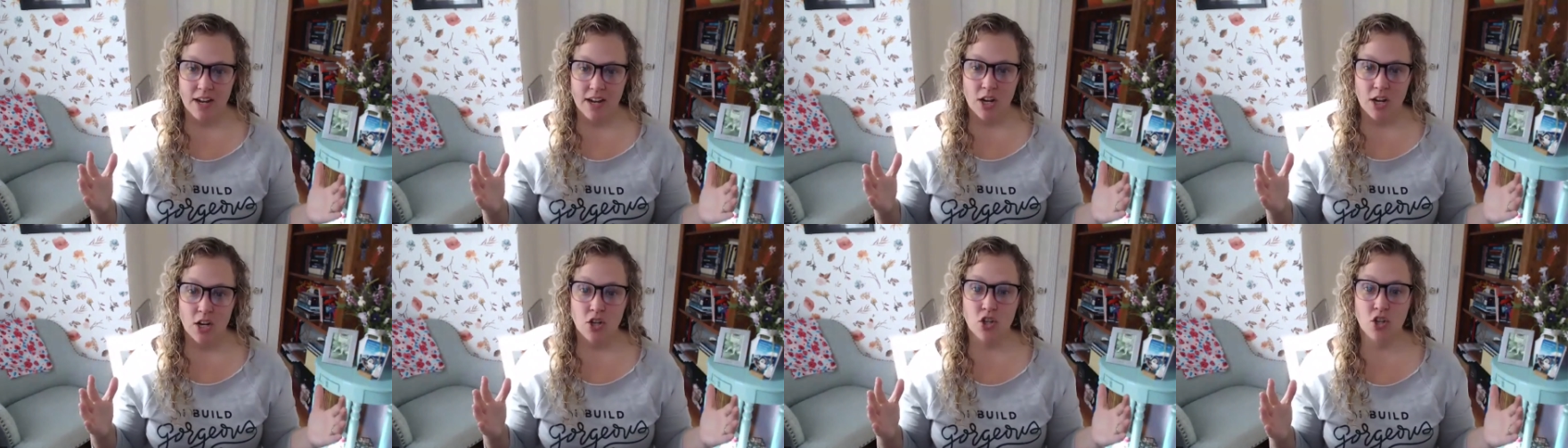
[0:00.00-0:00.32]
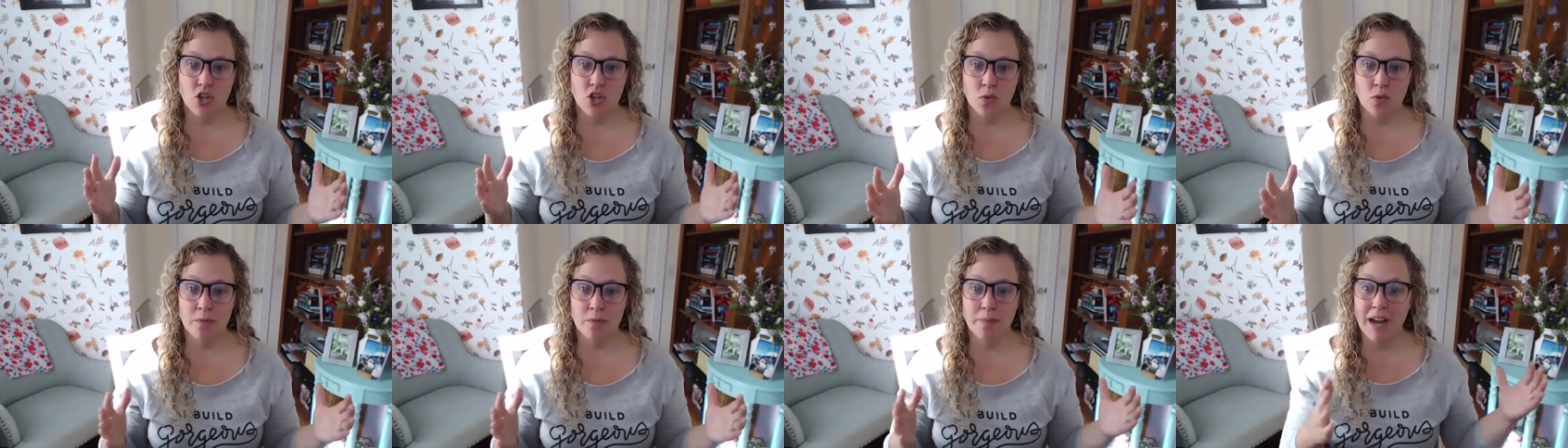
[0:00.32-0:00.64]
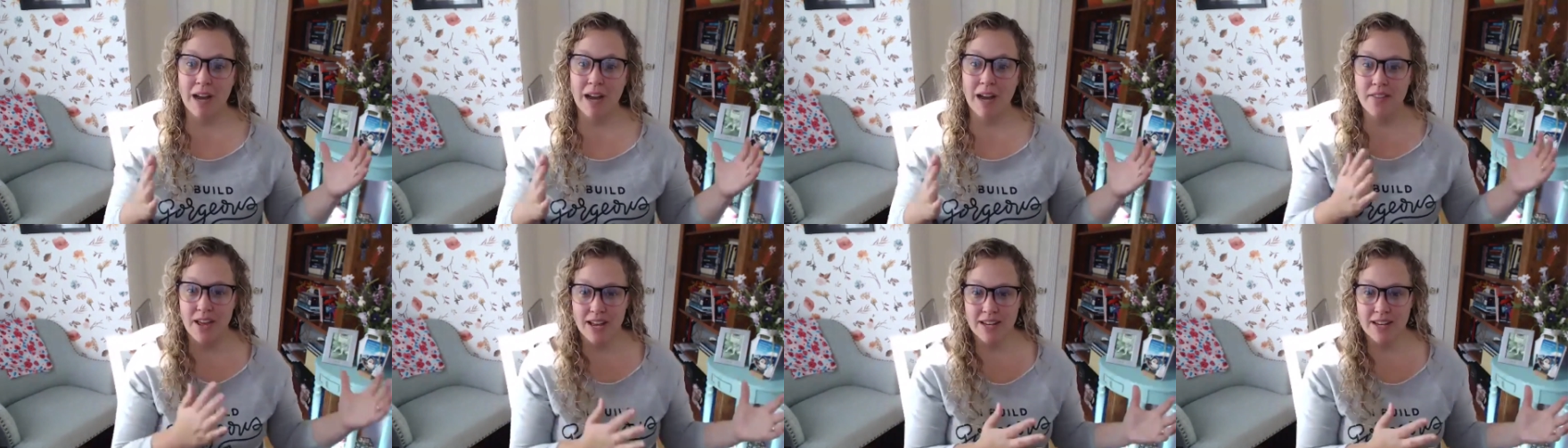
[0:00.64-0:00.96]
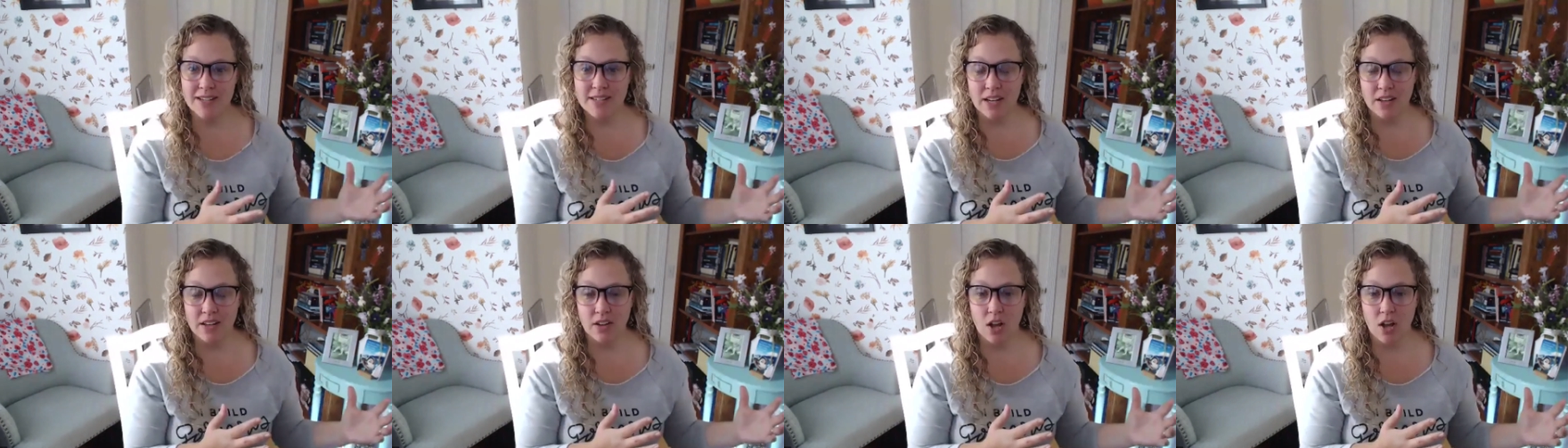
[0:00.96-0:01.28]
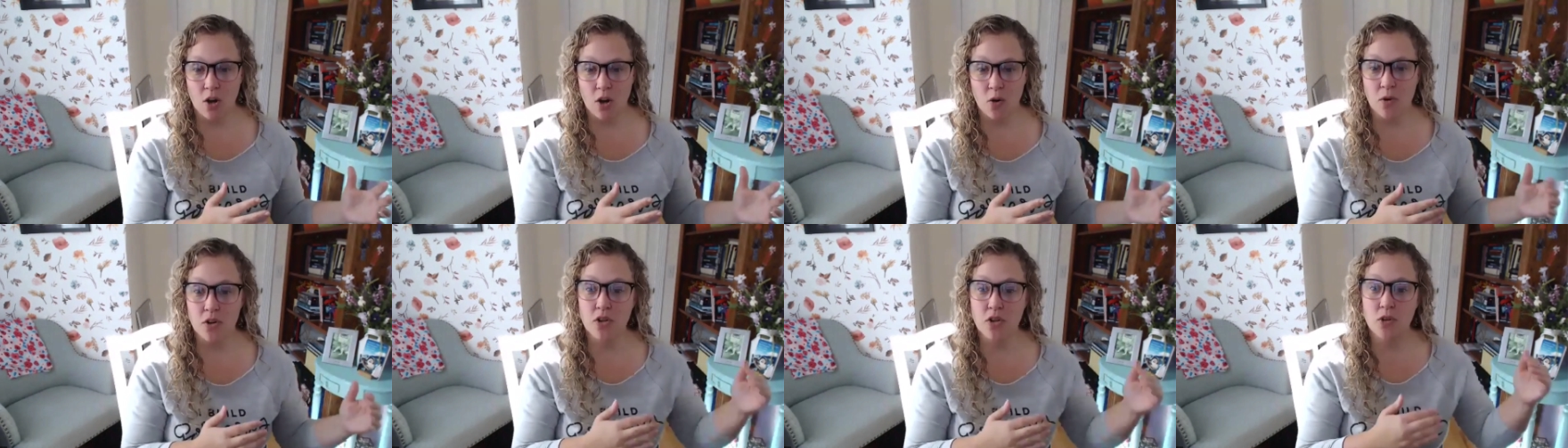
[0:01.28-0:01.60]
you would buy the S L
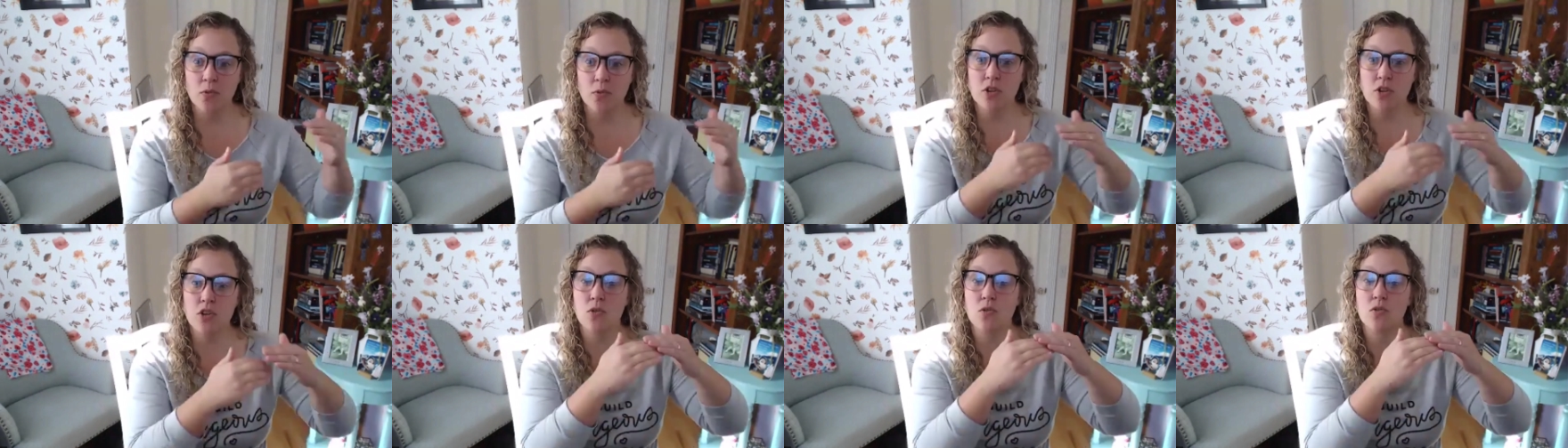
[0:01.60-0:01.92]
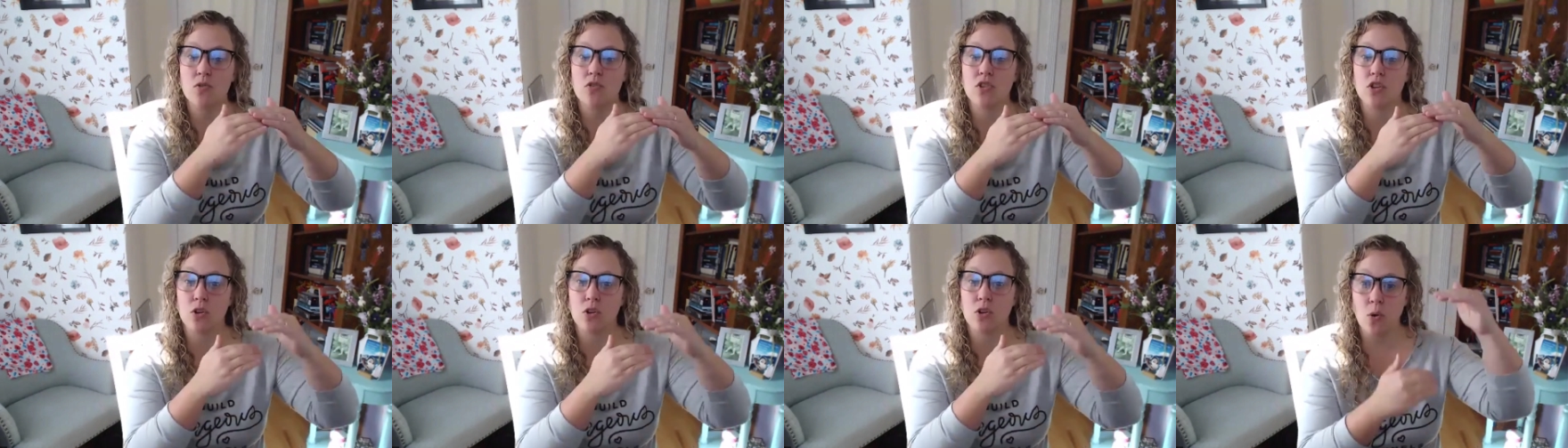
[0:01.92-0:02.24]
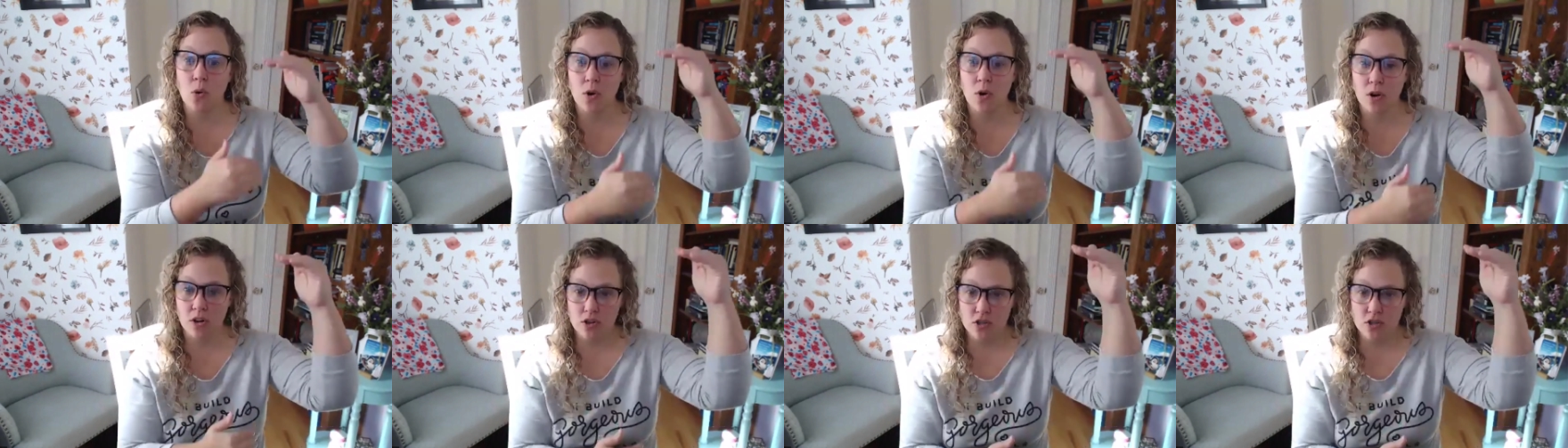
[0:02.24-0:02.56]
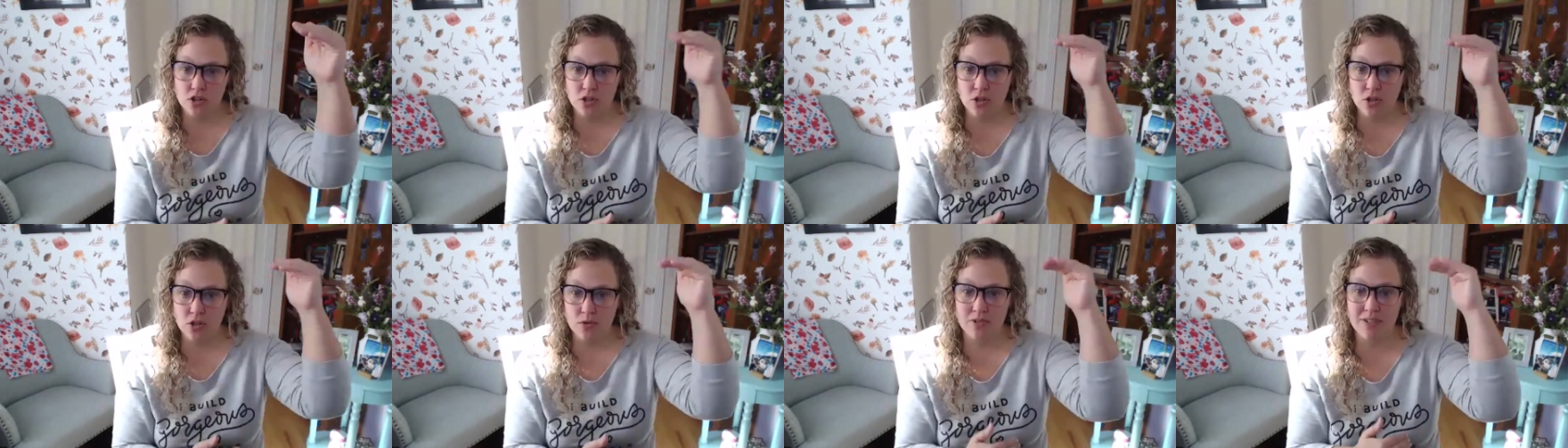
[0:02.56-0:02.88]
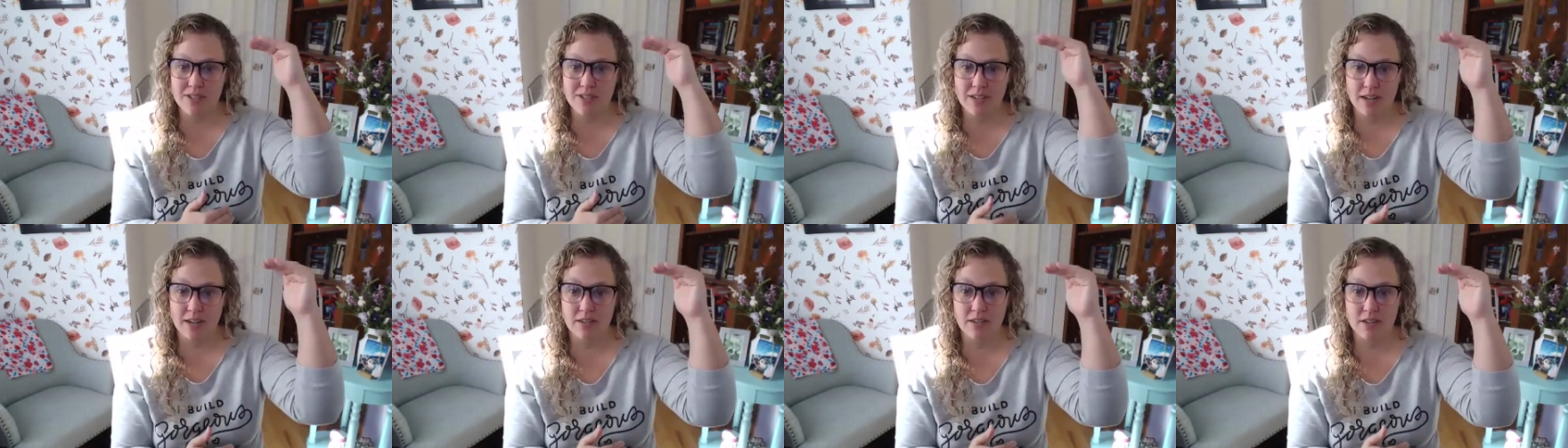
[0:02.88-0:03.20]
O. You would use the cornerstone
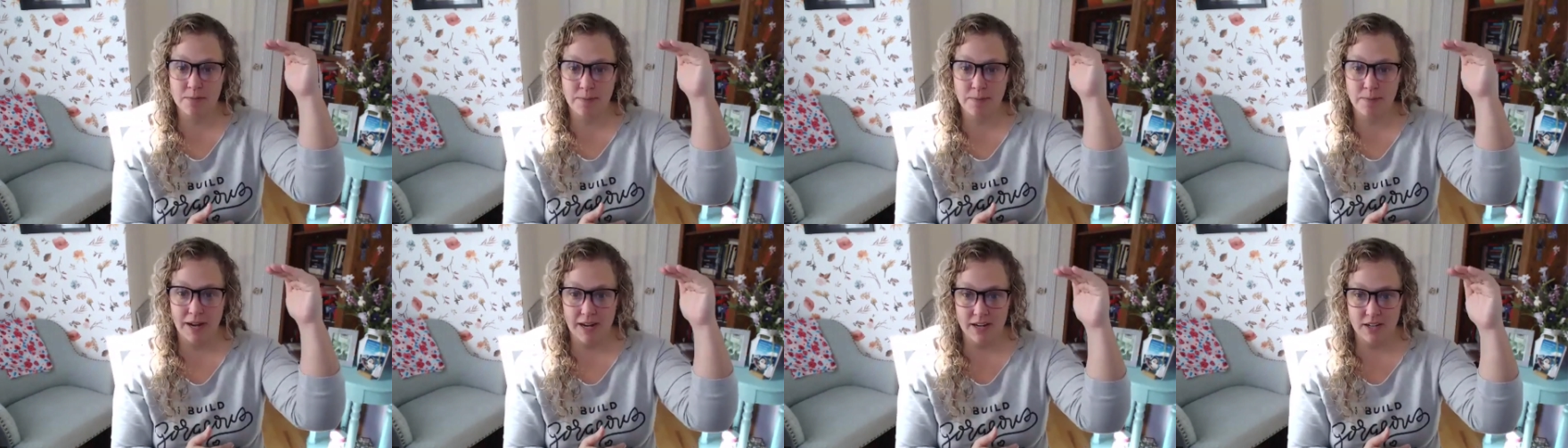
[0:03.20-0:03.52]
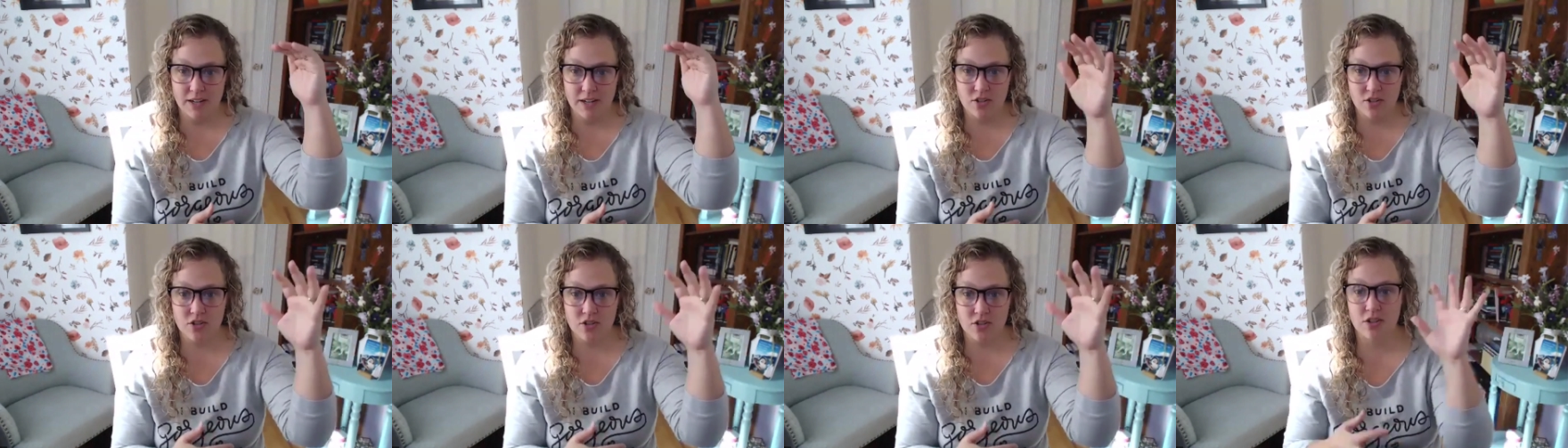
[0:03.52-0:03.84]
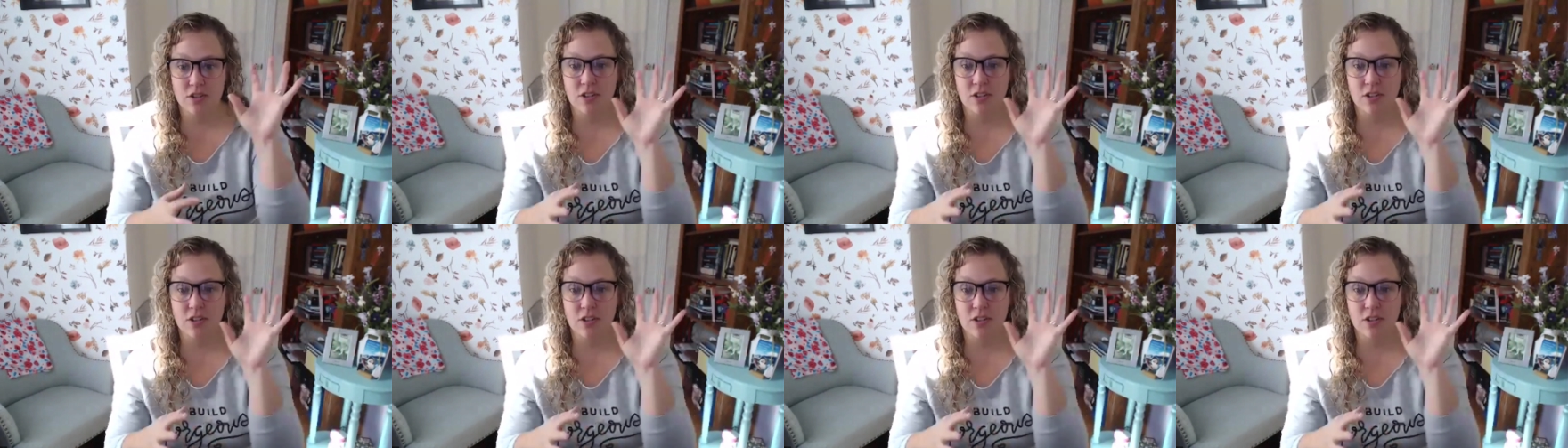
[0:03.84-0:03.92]
sales page.